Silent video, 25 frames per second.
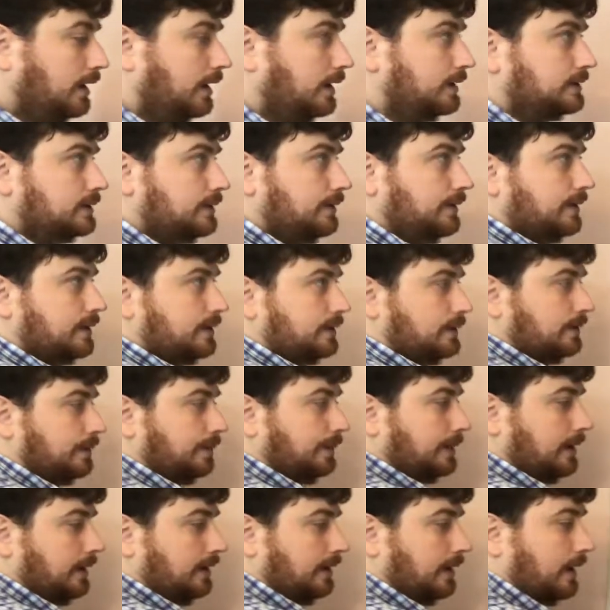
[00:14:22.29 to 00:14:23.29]
And so this
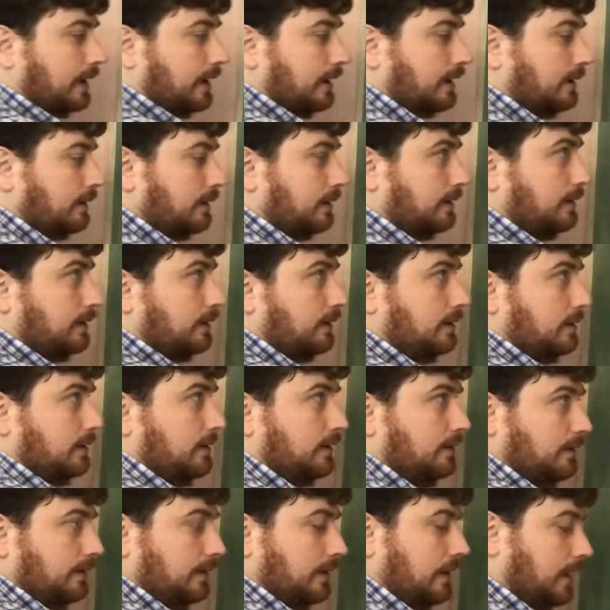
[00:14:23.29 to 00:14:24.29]
would mean that
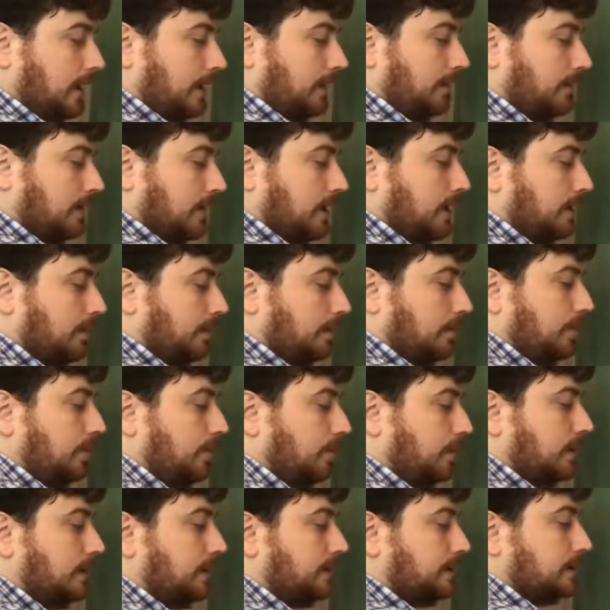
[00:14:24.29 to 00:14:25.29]
5m
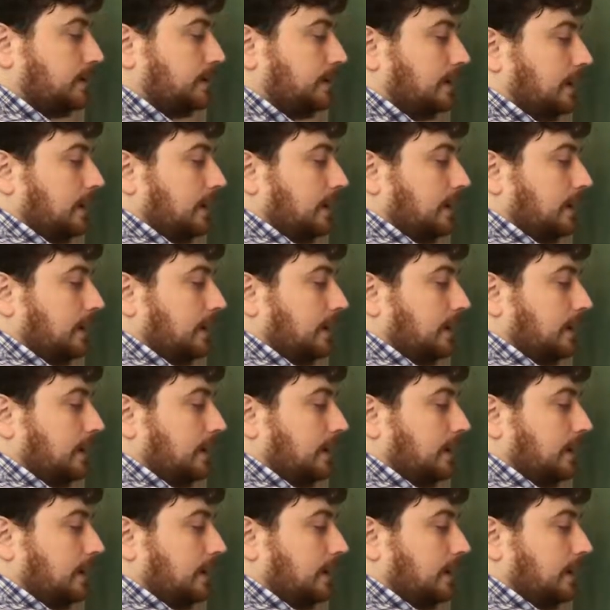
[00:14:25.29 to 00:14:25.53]
plus